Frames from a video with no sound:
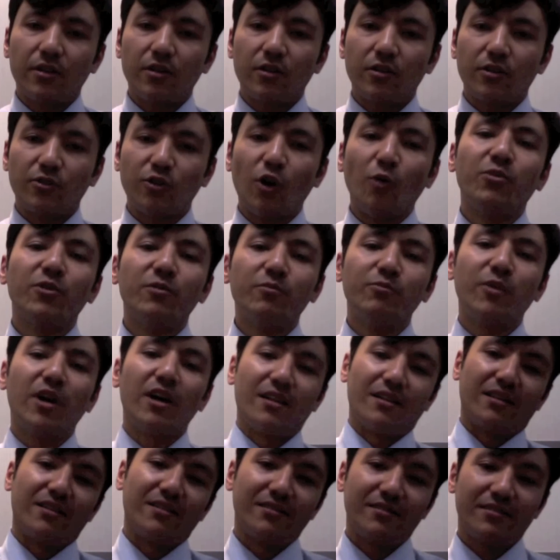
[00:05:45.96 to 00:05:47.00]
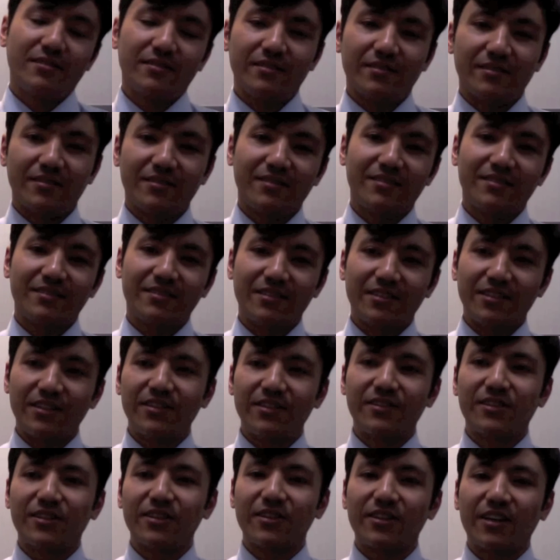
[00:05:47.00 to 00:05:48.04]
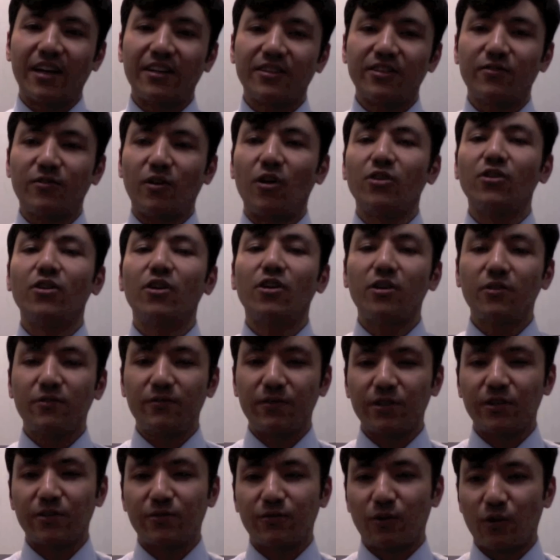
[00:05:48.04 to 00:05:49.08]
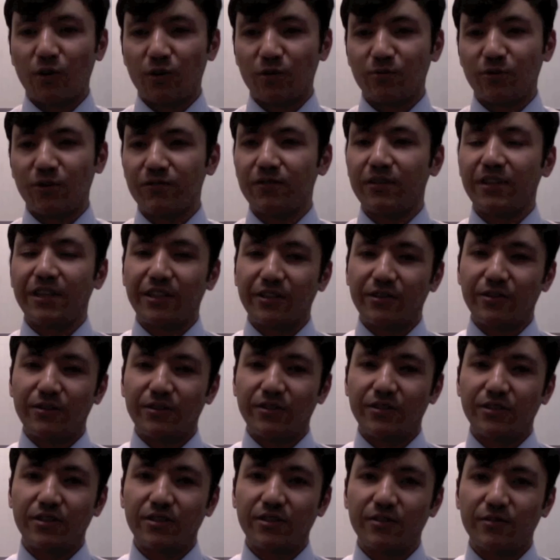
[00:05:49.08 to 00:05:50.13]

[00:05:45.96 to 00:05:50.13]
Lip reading: doppelmat. It's a kind of honorific form of language.